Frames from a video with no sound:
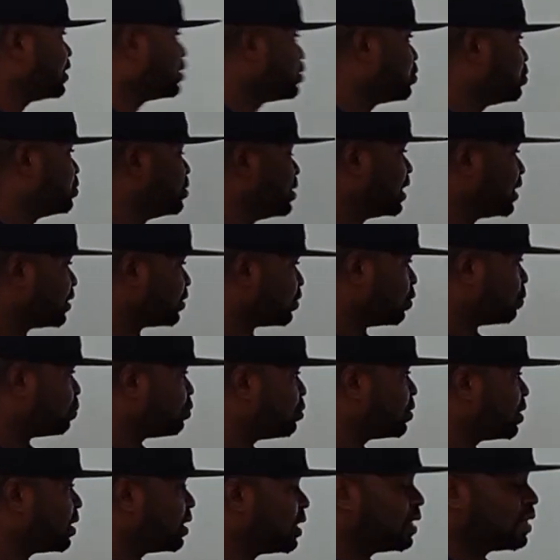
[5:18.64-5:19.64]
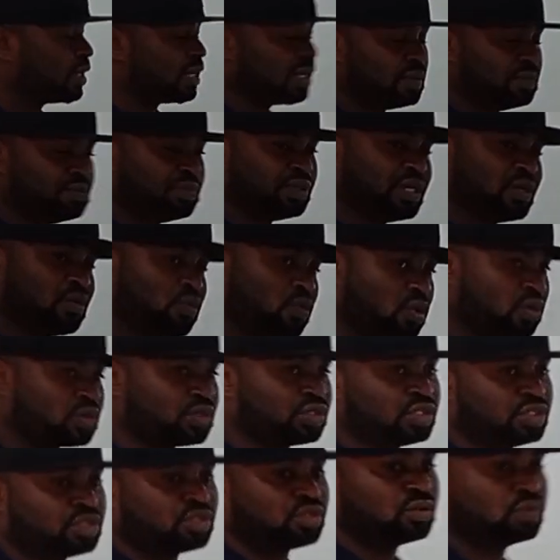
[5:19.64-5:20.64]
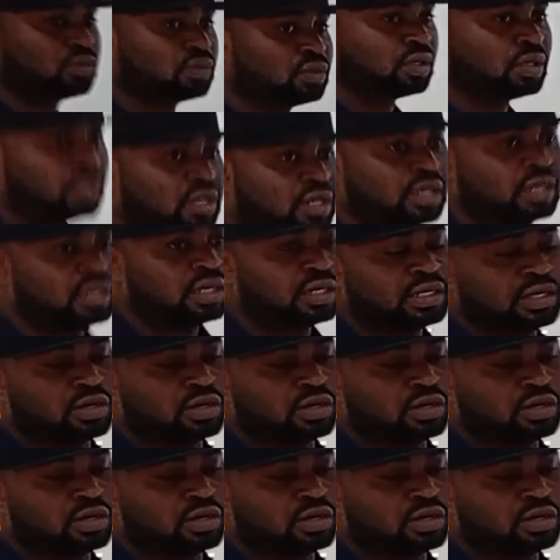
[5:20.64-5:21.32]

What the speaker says: so that computer now can be a workstation, the